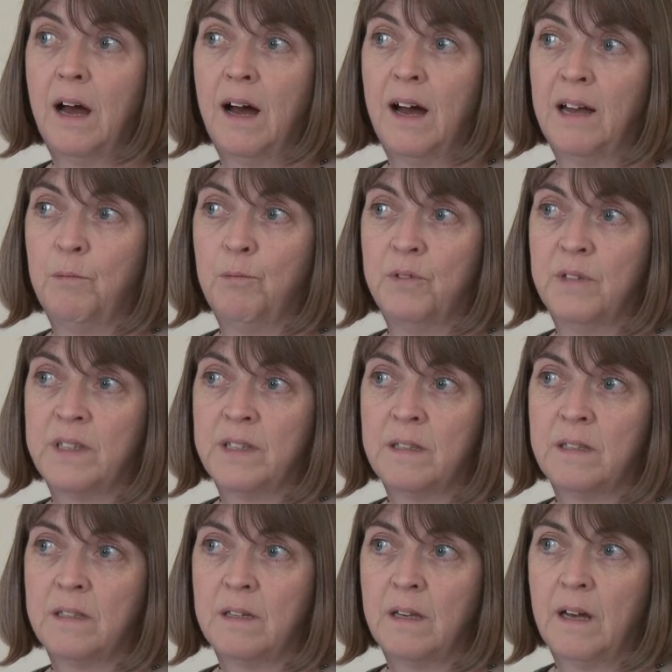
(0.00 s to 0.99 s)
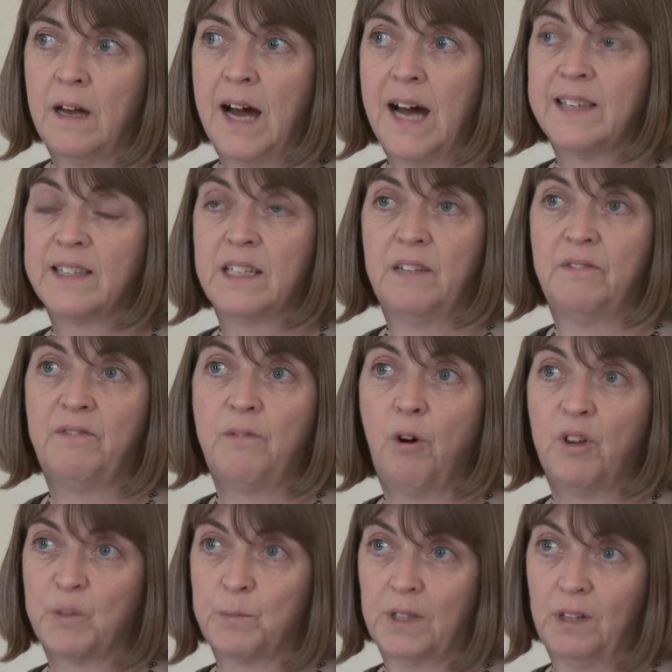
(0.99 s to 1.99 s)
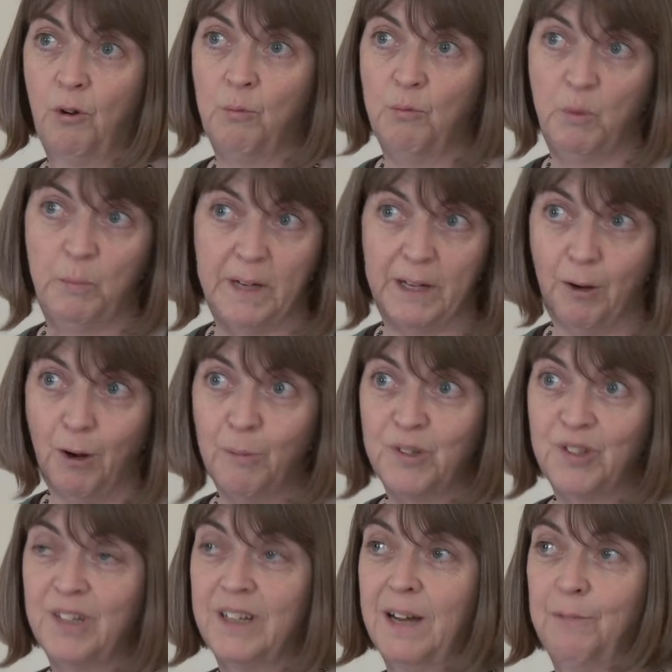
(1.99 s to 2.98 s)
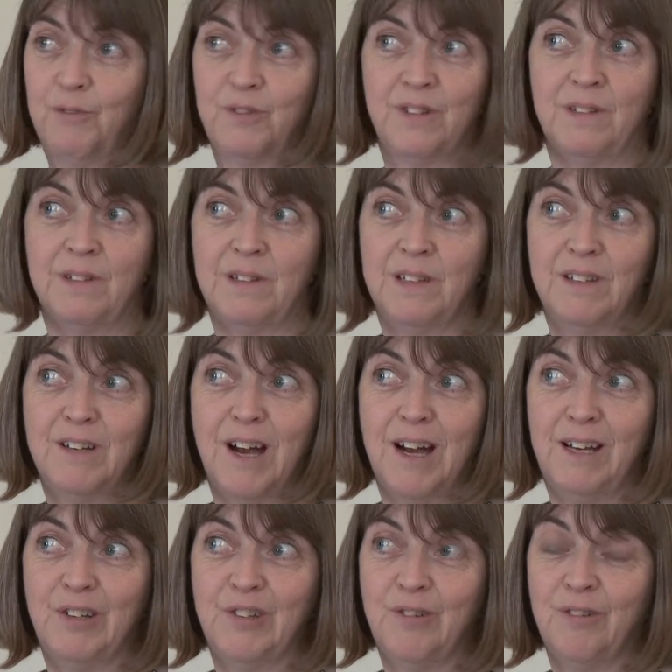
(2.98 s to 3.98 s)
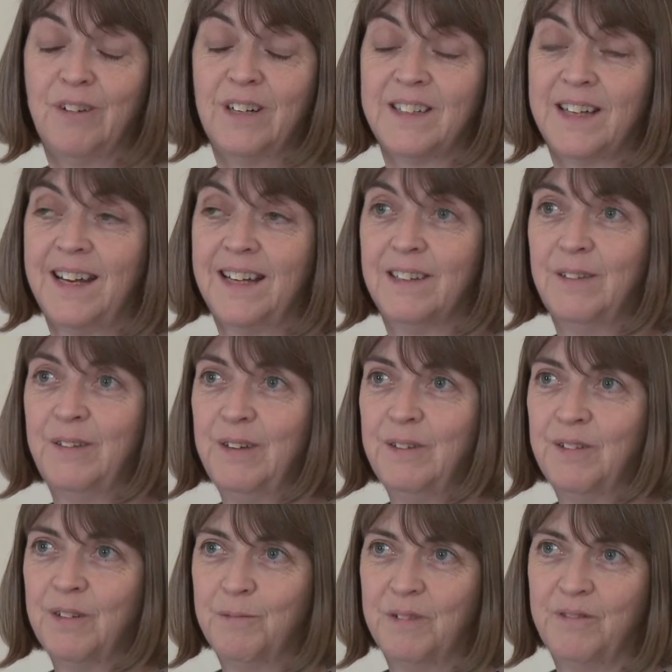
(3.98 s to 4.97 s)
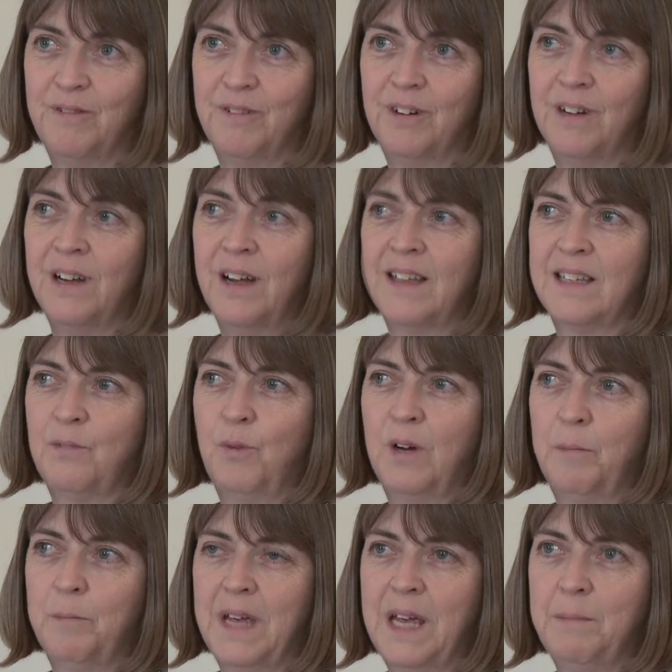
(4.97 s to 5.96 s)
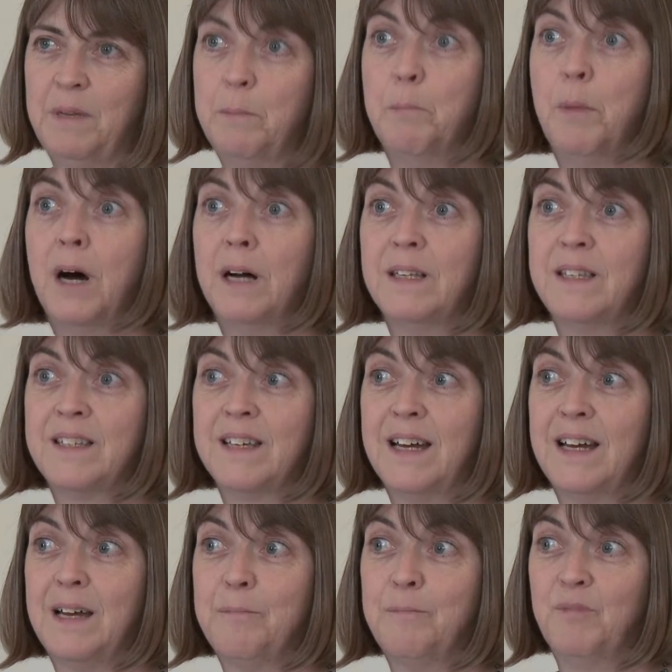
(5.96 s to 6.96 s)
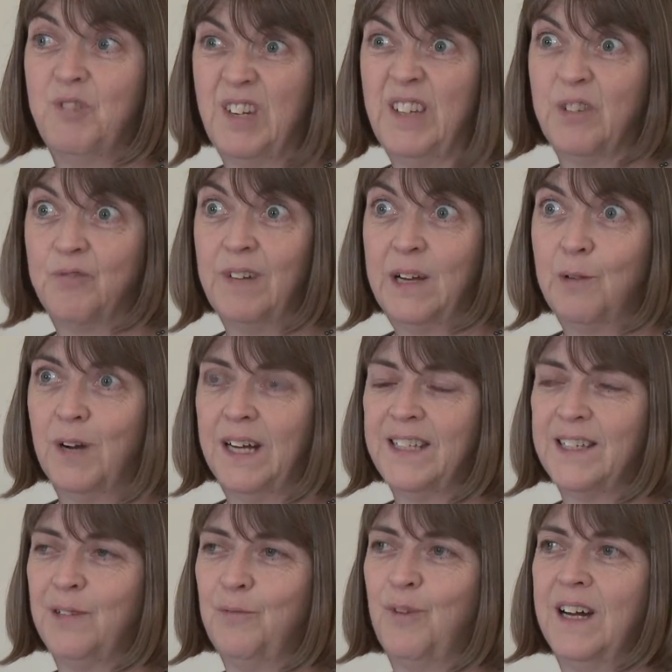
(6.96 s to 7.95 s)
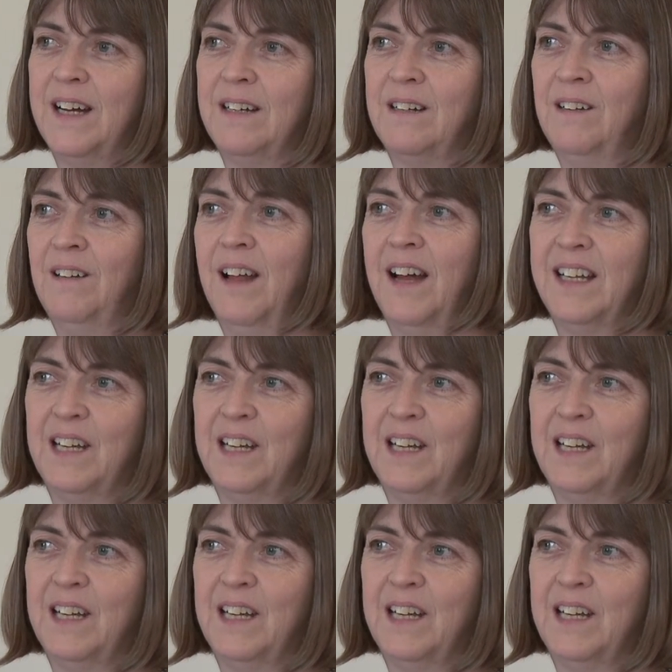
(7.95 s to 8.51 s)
I was asked if hospital at home would be an option. I wasn't entirely sure because I hadn't used it before. I said, well, maybe, but um, she is really quite unwell.